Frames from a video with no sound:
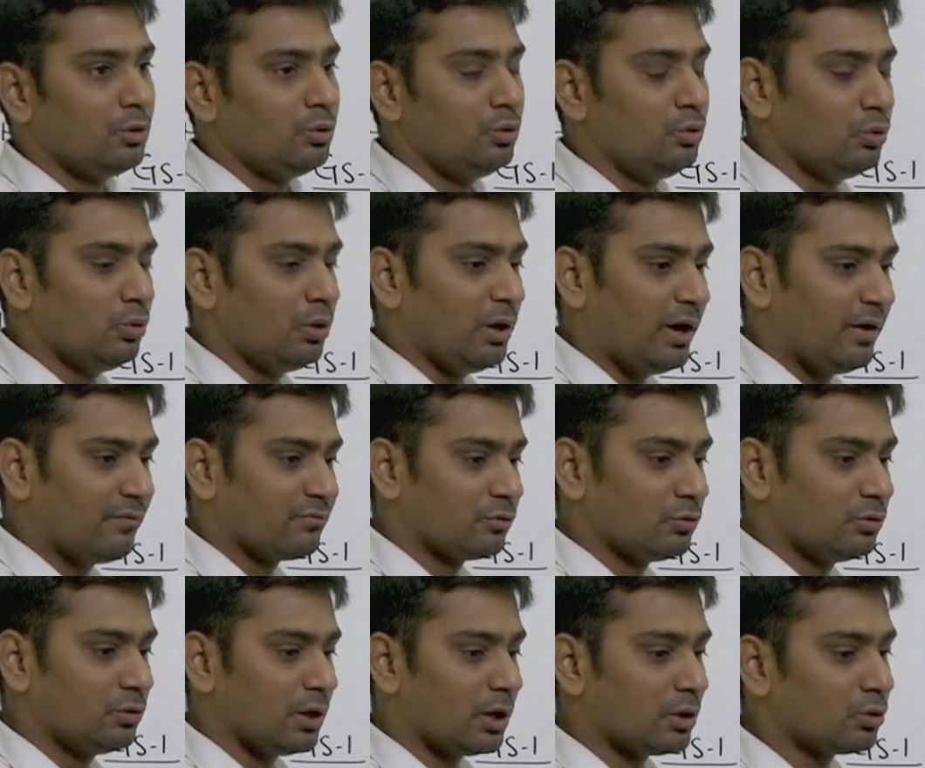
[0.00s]
you have to
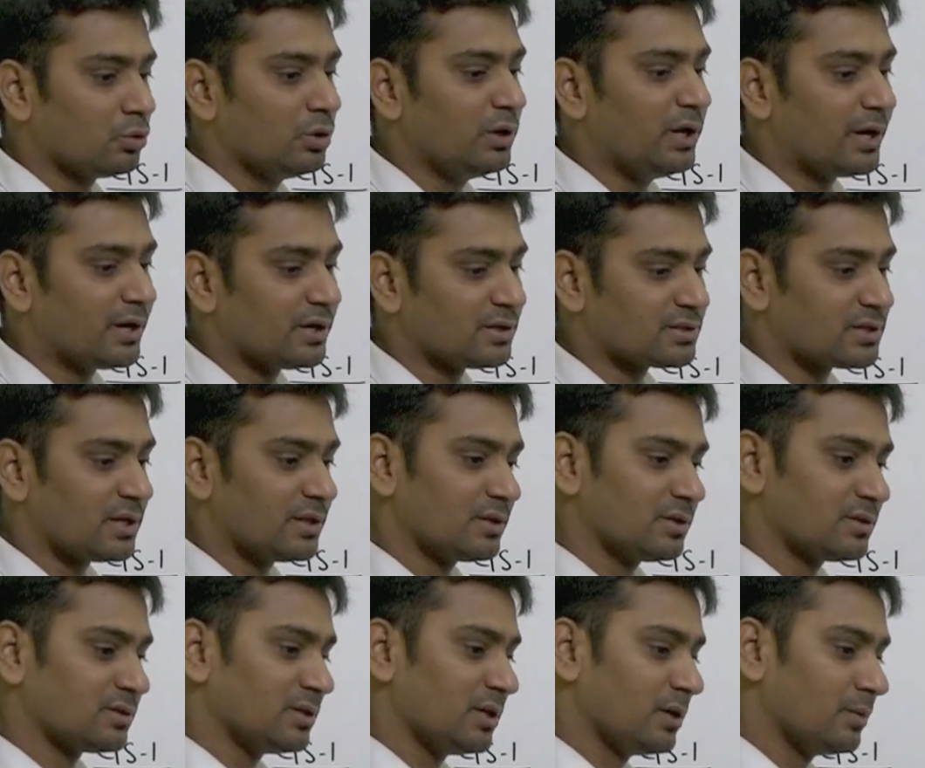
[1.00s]
not only understand the
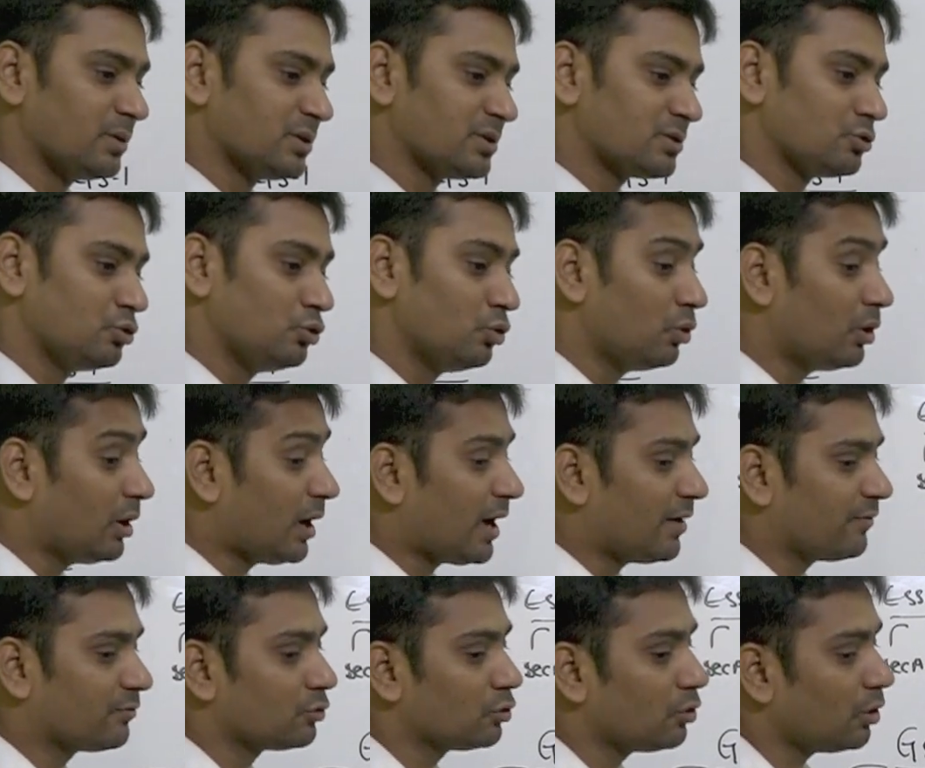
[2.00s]
syllabus, you
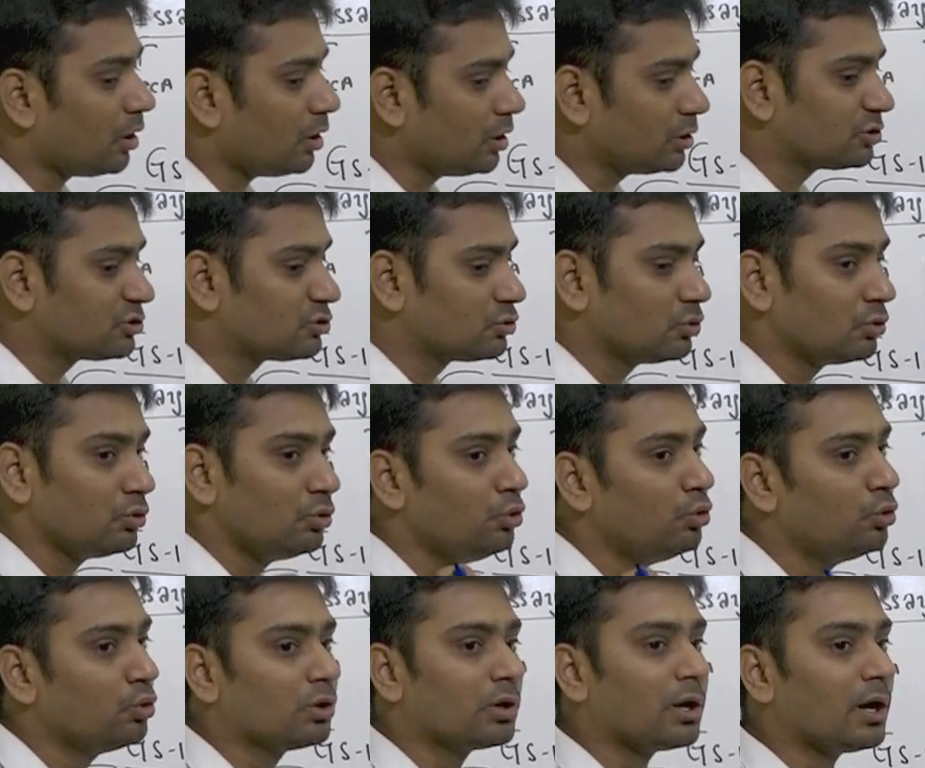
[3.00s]
have to also
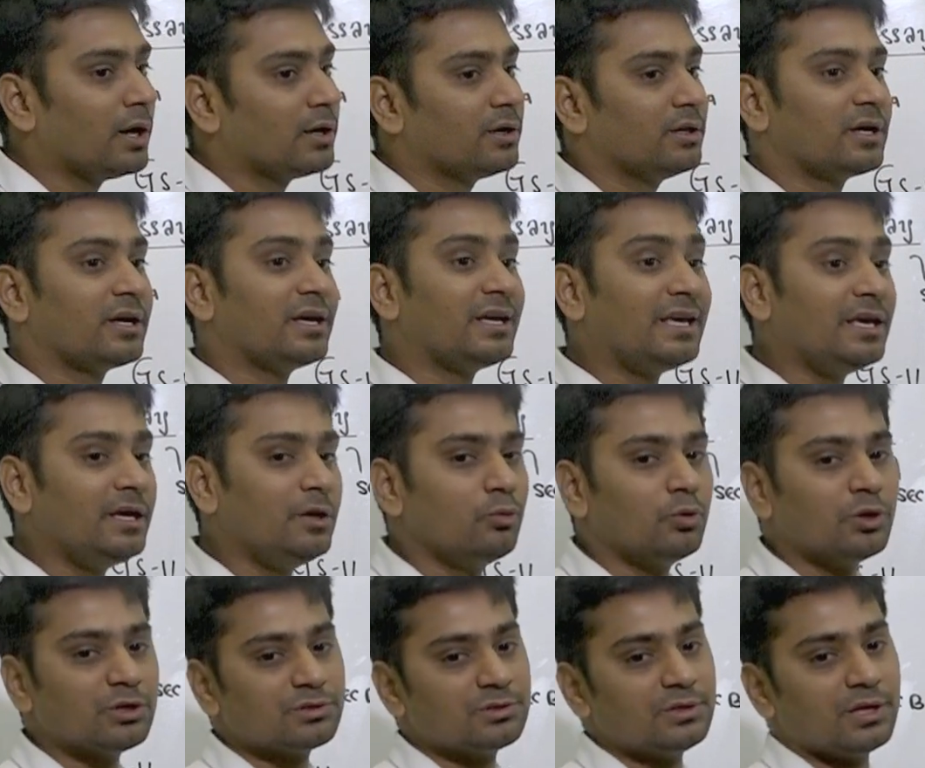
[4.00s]
look at the
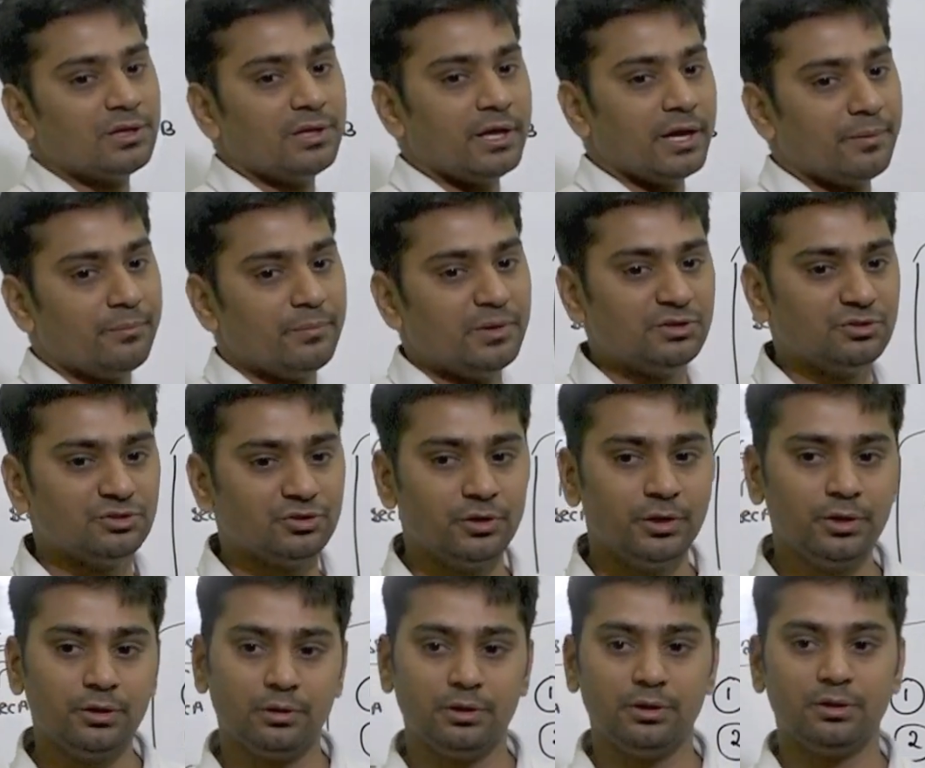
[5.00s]
keywords that they are mentioning
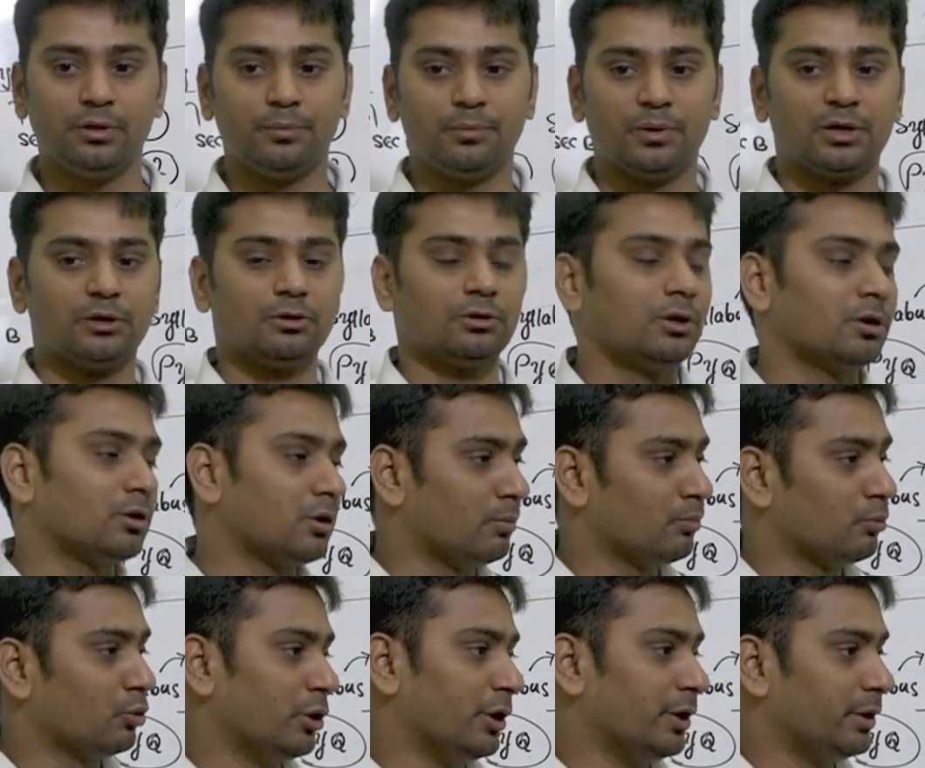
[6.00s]
in the particular
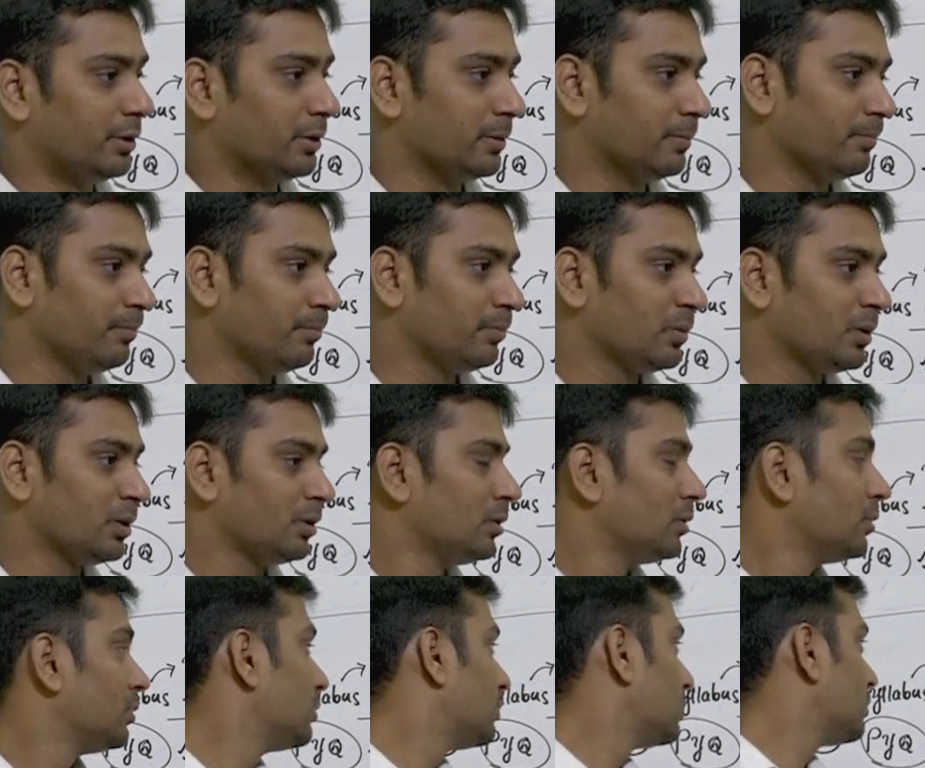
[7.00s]
component.
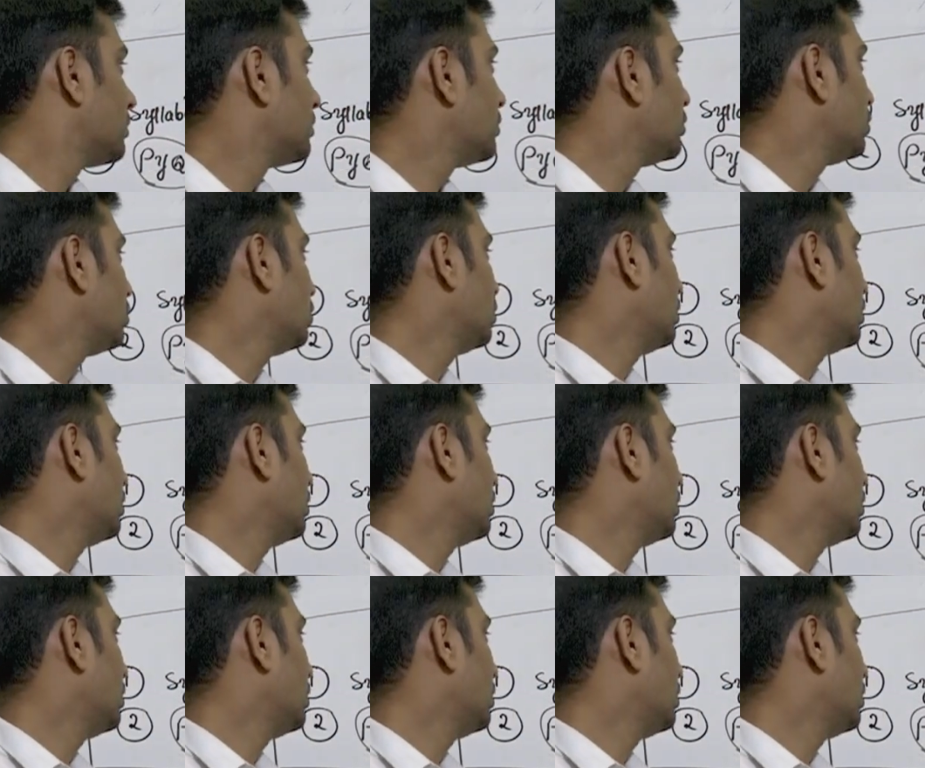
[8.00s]
You